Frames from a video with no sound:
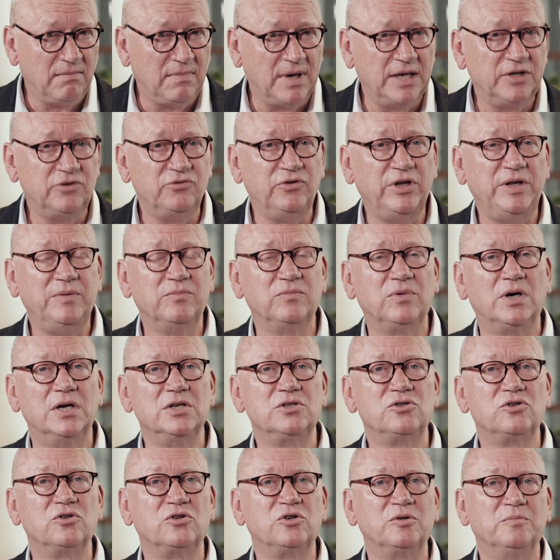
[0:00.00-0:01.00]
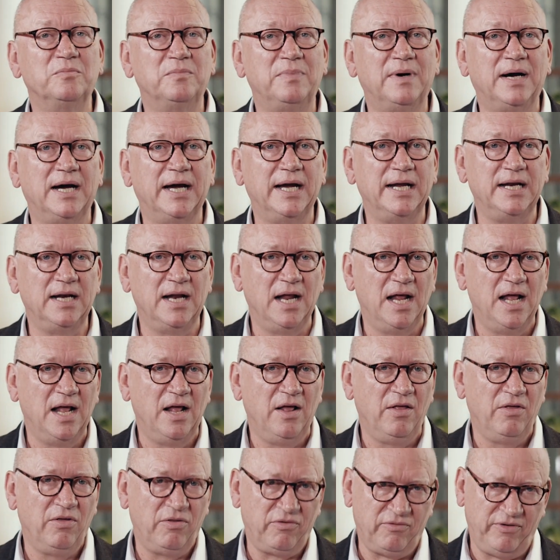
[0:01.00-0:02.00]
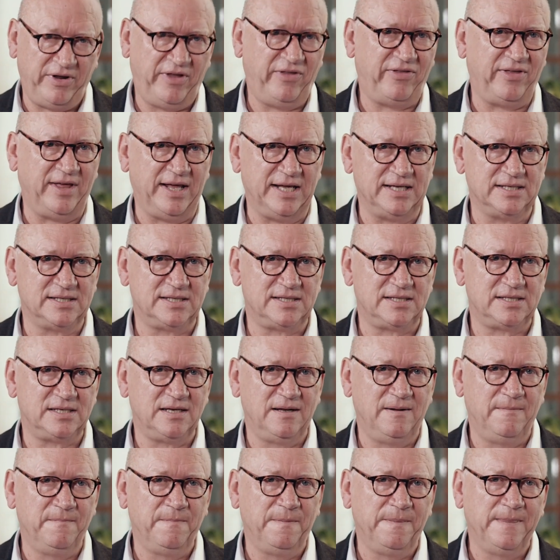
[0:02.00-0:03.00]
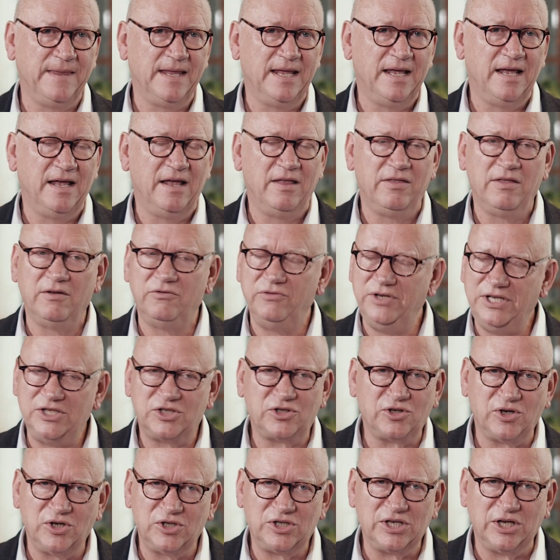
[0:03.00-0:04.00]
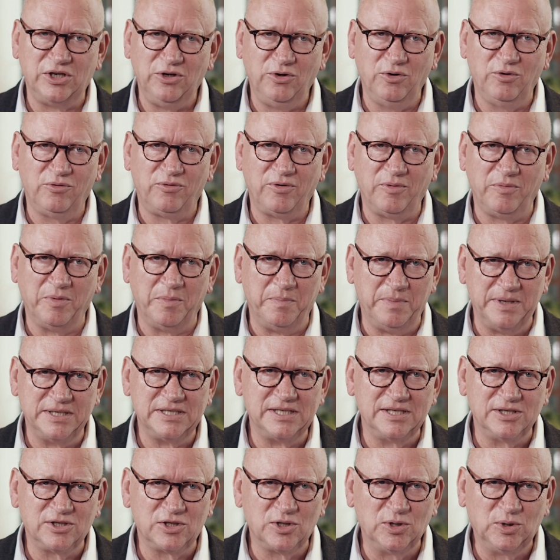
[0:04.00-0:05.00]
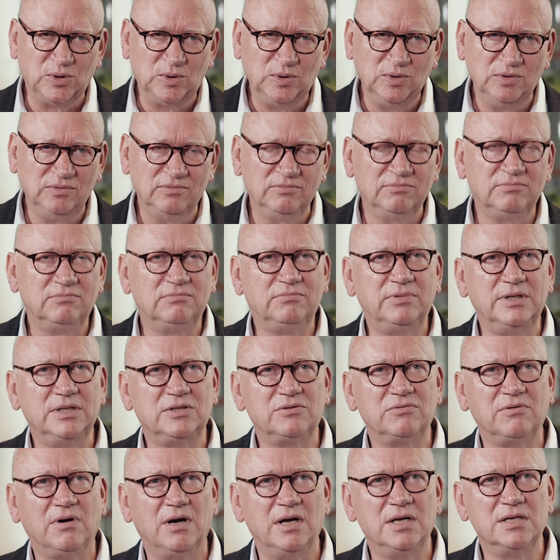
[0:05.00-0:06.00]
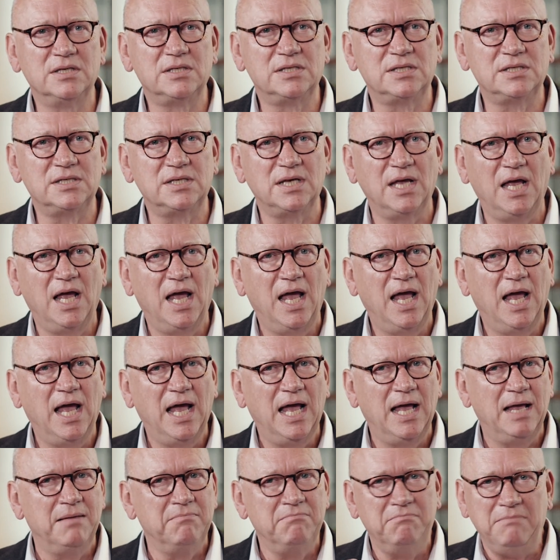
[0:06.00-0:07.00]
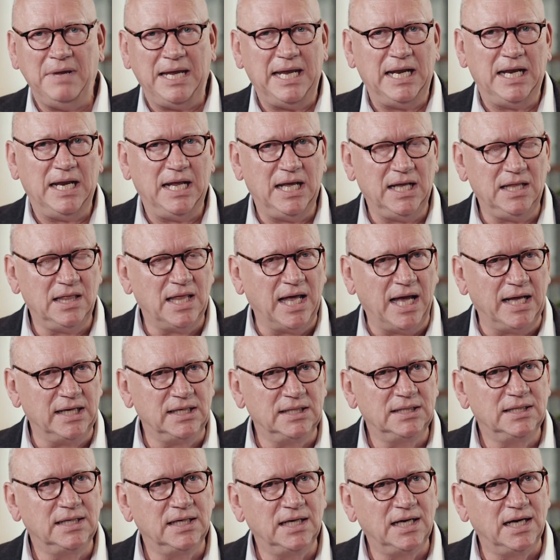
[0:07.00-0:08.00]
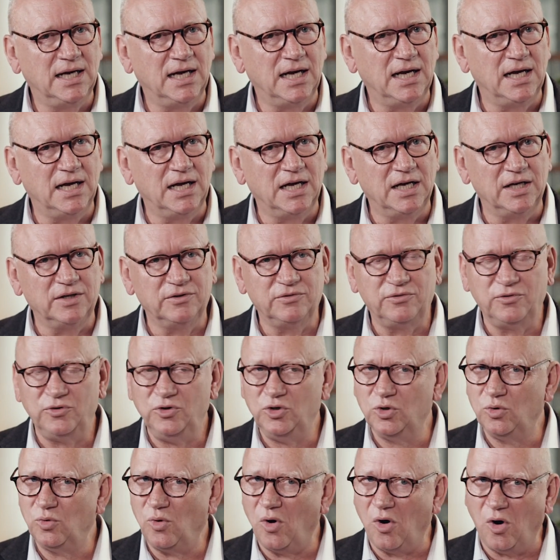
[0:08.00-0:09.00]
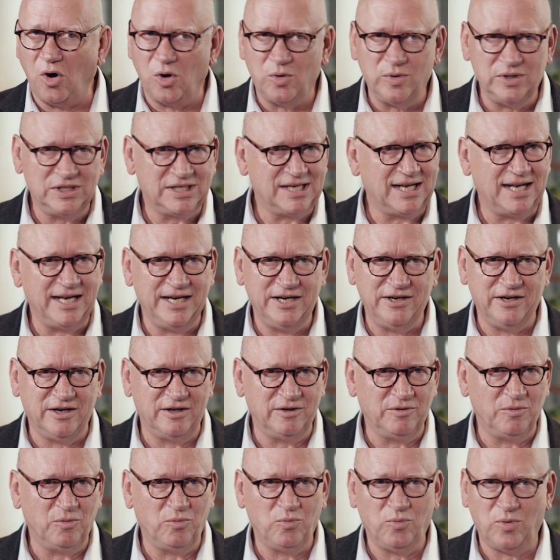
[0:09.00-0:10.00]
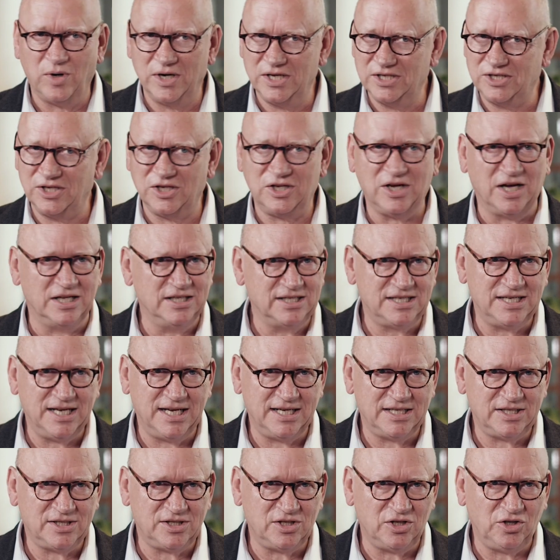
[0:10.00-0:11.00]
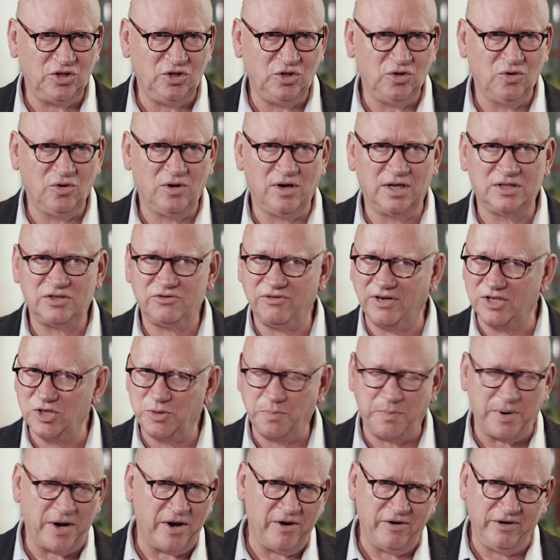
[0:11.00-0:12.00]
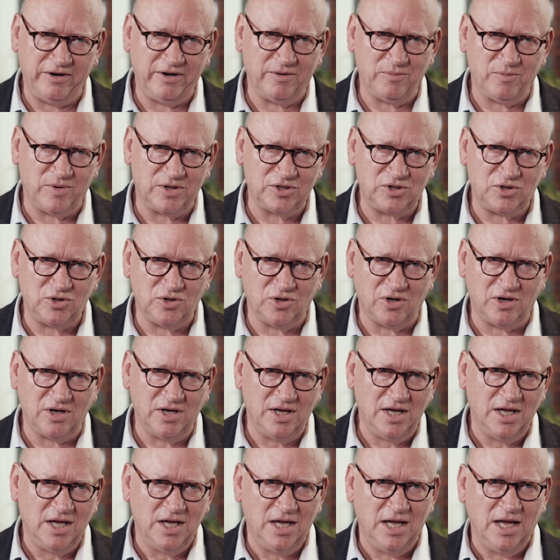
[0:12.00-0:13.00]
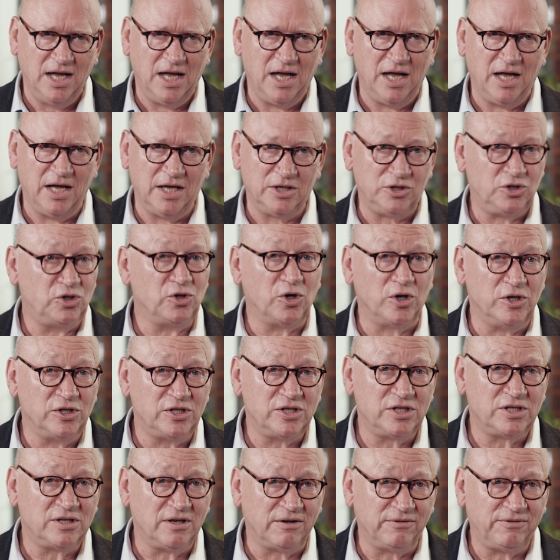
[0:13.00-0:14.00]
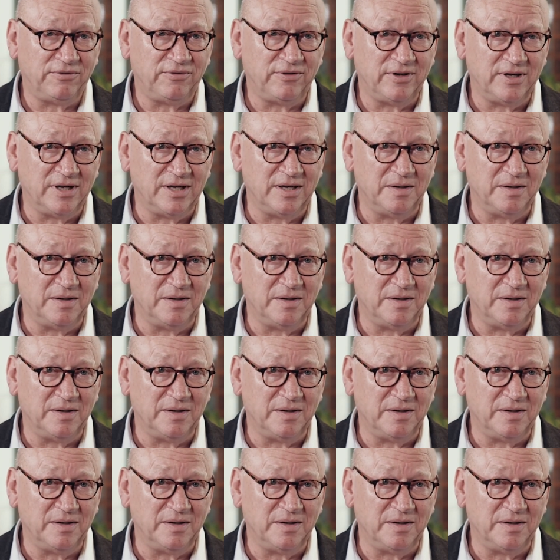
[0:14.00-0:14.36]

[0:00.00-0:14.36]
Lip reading: my dream was to combine 3 things. The research I knew from the business school, which was meaning that you're always clear on what is the context, you are transparent in what's your choices of